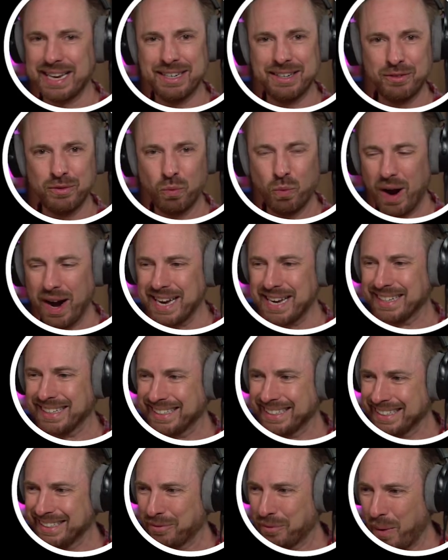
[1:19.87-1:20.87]
Videos.
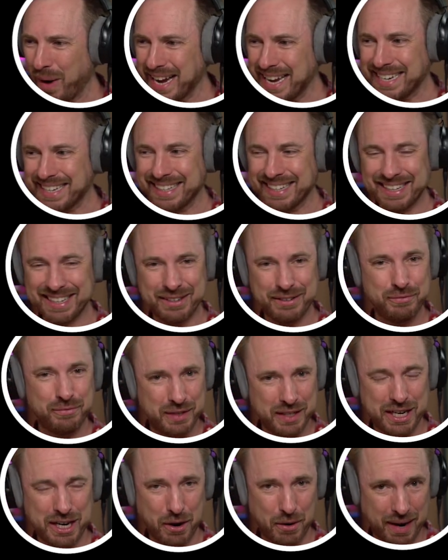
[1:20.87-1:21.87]
Wait, wait.
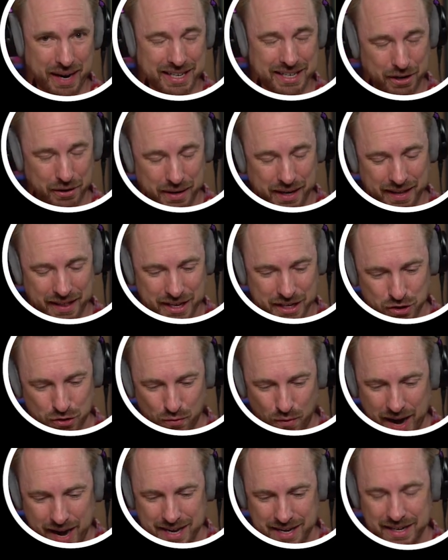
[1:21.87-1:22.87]
Video aid. Okay, that's yeah.
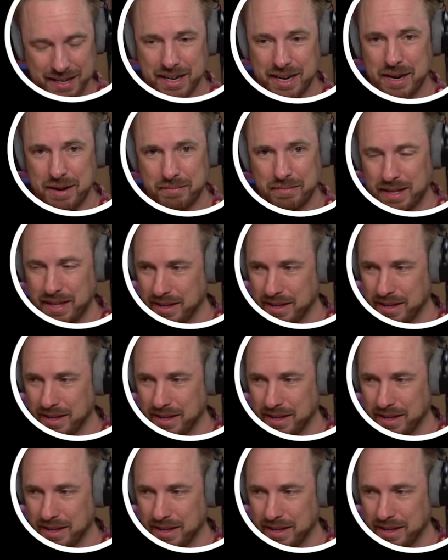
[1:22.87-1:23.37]
great. Yeah.